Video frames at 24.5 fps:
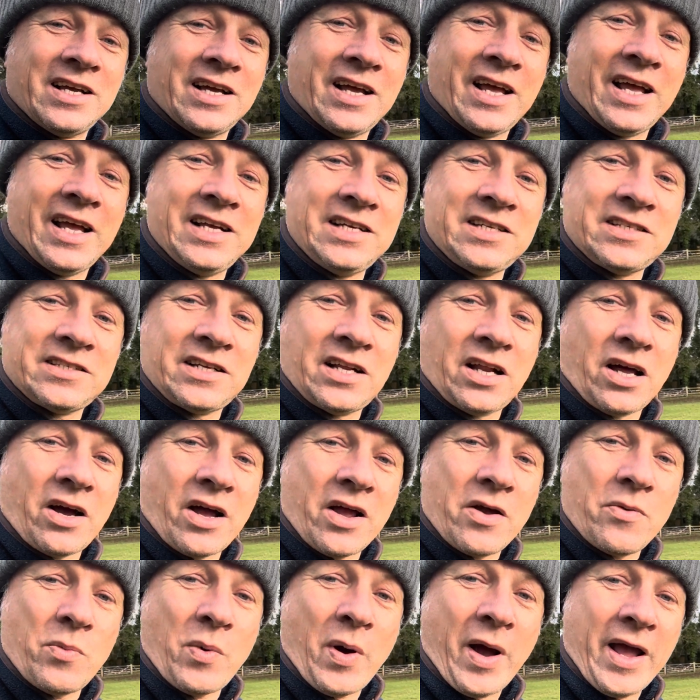He's still high
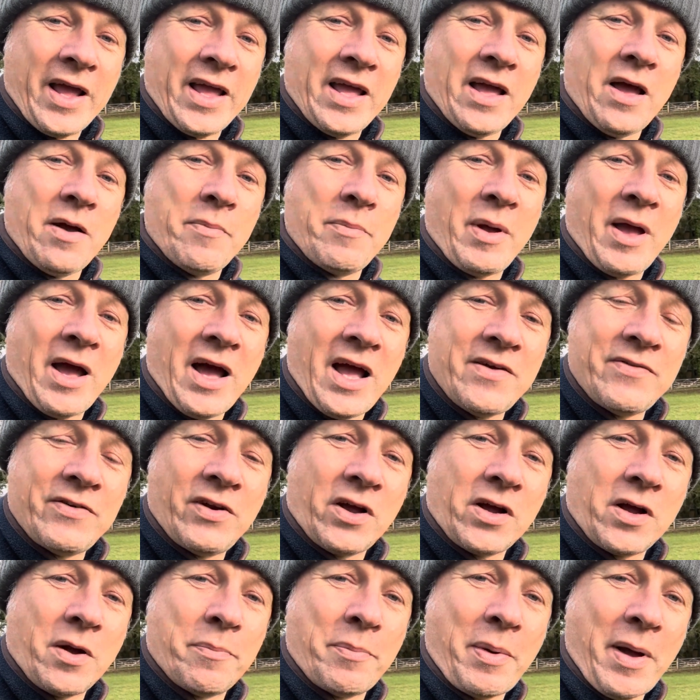in weight, behaving
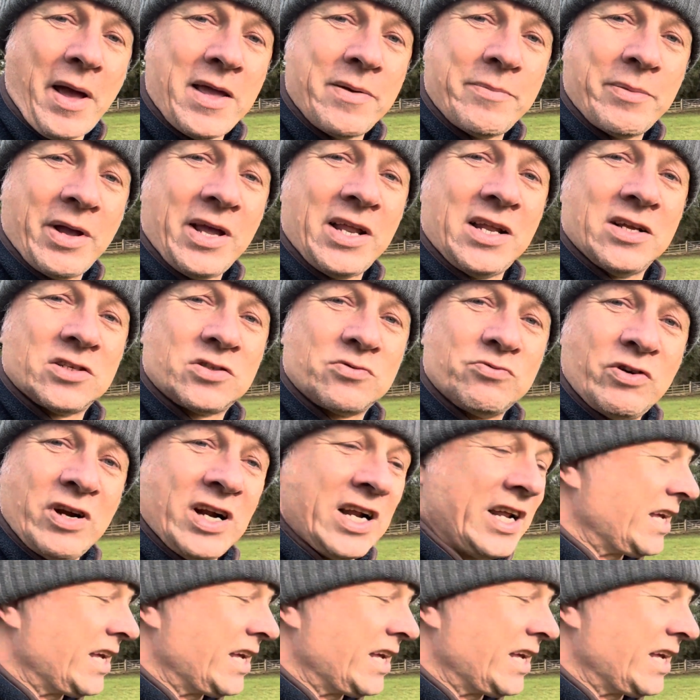like a baby that's really